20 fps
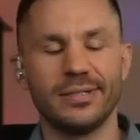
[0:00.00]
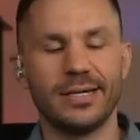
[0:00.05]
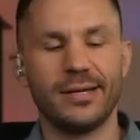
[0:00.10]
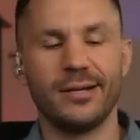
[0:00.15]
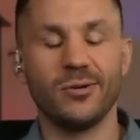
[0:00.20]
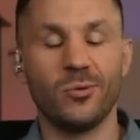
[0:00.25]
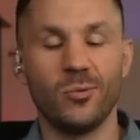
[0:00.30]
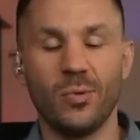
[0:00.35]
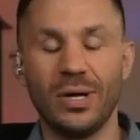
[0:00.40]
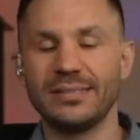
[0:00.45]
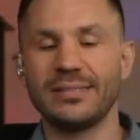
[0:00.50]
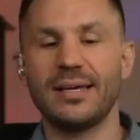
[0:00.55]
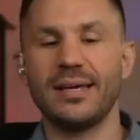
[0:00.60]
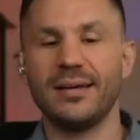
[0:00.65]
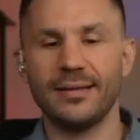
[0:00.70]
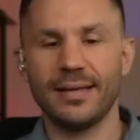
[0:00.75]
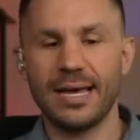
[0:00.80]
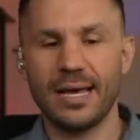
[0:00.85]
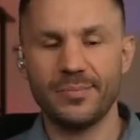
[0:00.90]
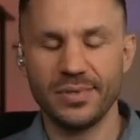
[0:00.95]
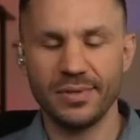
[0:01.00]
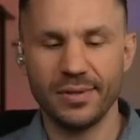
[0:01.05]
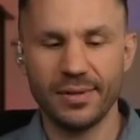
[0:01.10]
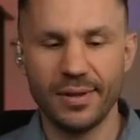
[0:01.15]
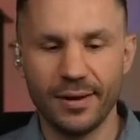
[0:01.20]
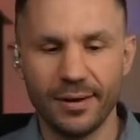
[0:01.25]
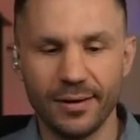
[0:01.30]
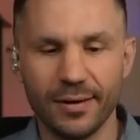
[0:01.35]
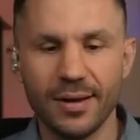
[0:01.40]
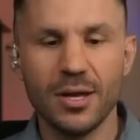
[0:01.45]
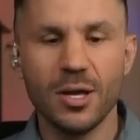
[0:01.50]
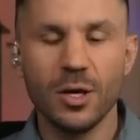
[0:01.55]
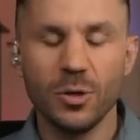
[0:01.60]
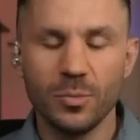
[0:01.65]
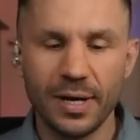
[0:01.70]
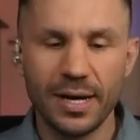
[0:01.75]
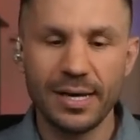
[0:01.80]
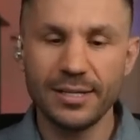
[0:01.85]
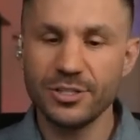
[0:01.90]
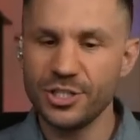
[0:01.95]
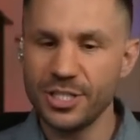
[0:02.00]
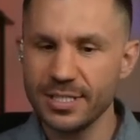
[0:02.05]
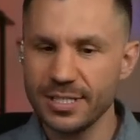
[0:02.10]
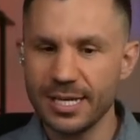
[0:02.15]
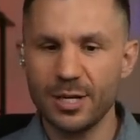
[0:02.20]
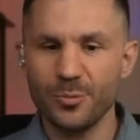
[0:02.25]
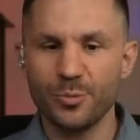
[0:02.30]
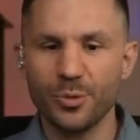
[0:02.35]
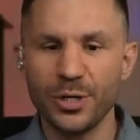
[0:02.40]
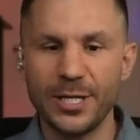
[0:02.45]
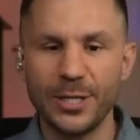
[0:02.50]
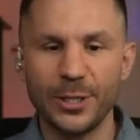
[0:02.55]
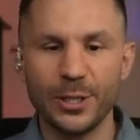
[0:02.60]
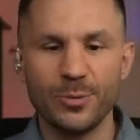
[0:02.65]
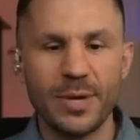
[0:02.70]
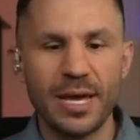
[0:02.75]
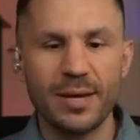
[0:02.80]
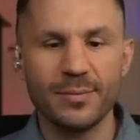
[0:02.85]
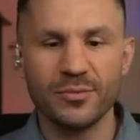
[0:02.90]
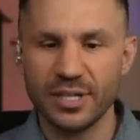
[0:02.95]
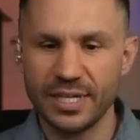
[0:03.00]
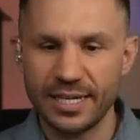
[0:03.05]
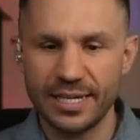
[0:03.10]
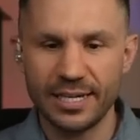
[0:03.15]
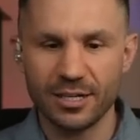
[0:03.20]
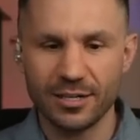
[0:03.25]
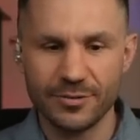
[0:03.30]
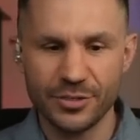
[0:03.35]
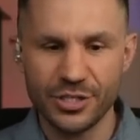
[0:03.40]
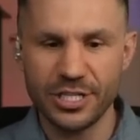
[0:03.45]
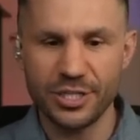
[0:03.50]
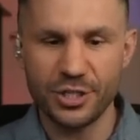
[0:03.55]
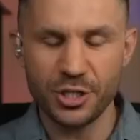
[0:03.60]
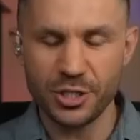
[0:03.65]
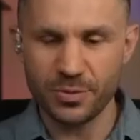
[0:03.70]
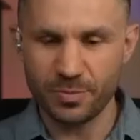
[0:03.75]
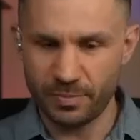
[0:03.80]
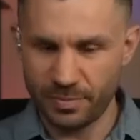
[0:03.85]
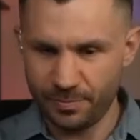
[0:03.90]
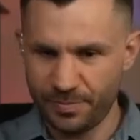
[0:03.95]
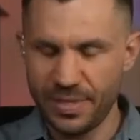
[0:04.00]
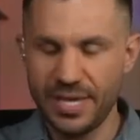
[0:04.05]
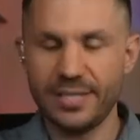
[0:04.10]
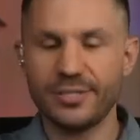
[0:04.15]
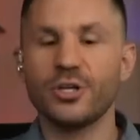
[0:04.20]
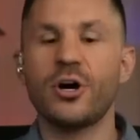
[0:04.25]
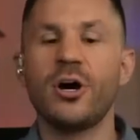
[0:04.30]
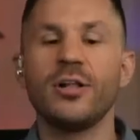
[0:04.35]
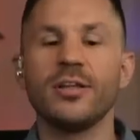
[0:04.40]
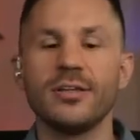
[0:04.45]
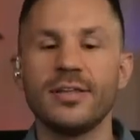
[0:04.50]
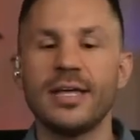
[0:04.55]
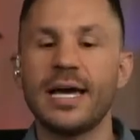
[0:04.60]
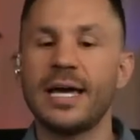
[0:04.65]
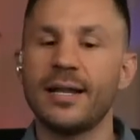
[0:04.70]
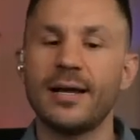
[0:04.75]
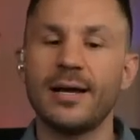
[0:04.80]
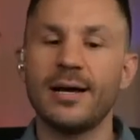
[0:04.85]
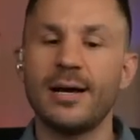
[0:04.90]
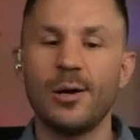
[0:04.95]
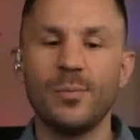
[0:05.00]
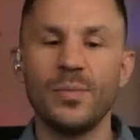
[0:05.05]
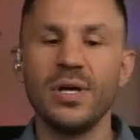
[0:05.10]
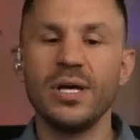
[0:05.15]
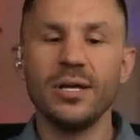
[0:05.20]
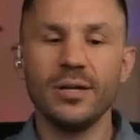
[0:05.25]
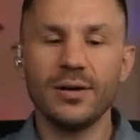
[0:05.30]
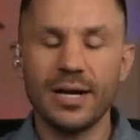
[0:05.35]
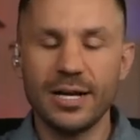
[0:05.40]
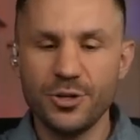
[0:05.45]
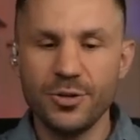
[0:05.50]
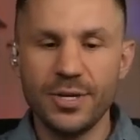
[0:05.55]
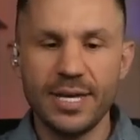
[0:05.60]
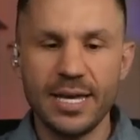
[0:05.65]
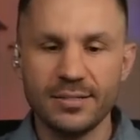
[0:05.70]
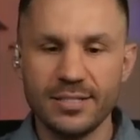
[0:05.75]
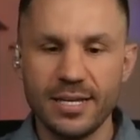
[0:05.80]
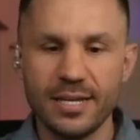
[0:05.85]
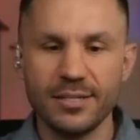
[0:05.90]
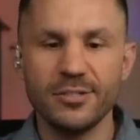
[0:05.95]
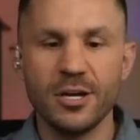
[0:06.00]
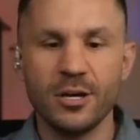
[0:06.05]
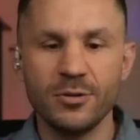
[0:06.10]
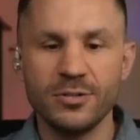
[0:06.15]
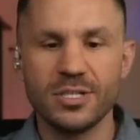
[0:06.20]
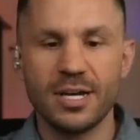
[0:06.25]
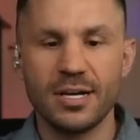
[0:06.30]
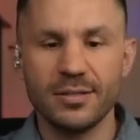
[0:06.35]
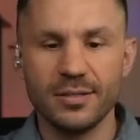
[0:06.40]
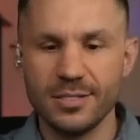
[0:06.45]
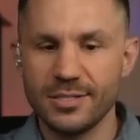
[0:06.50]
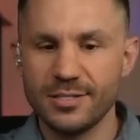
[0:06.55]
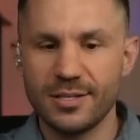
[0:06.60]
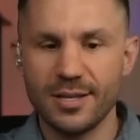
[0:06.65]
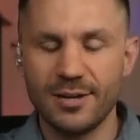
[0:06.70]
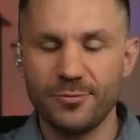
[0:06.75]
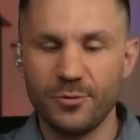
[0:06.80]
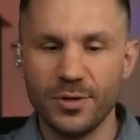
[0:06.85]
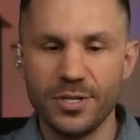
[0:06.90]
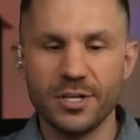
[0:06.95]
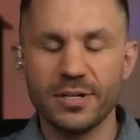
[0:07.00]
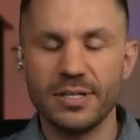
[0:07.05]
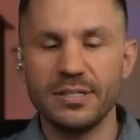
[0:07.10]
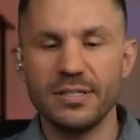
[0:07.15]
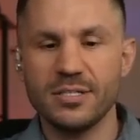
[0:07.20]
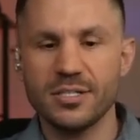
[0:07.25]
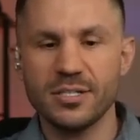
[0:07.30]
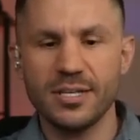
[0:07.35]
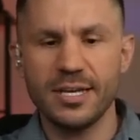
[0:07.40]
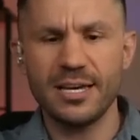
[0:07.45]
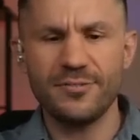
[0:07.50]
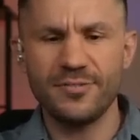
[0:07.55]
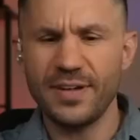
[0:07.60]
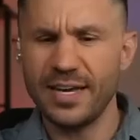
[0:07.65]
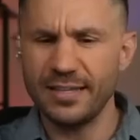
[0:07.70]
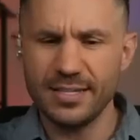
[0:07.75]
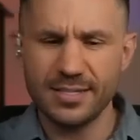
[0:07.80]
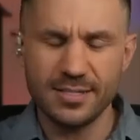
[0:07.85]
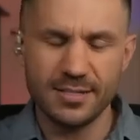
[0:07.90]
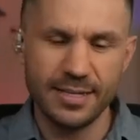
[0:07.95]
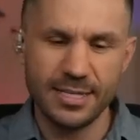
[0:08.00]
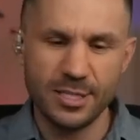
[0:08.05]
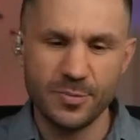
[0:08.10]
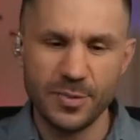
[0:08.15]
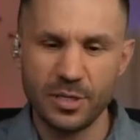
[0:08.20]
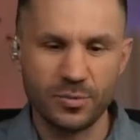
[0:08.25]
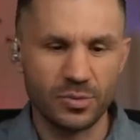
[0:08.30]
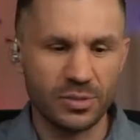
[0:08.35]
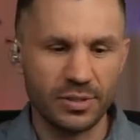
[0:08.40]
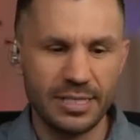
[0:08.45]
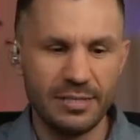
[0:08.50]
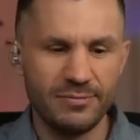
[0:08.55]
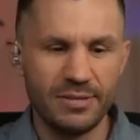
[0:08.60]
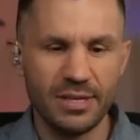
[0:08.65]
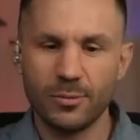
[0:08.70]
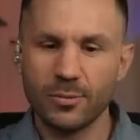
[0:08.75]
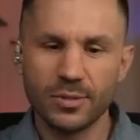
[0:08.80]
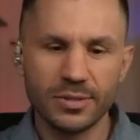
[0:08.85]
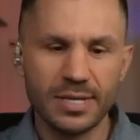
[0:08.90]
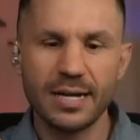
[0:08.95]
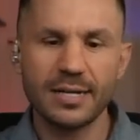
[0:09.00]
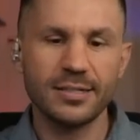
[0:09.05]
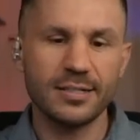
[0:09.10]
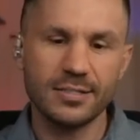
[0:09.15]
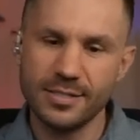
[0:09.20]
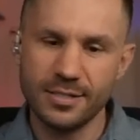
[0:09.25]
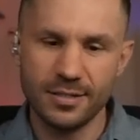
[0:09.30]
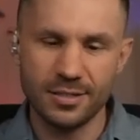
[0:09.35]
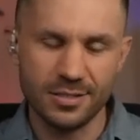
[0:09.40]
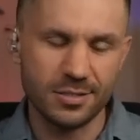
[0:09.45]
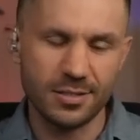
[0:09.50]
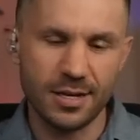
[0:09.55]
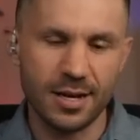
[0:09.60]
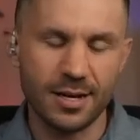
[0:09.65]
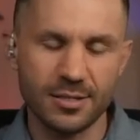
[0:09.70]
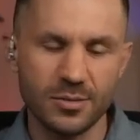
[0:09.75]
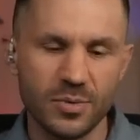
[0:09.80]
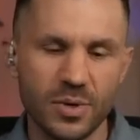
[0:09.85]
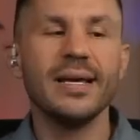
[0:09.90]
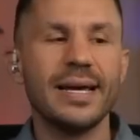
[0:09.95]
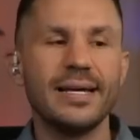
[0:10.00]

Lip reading: I don't know what the hell happened there, but she's got a pretty good memory here. She just picked all of that up, right? You can't take notes on this stuff when you're in the skiff. And this leads me to believe that we're not going to see this document.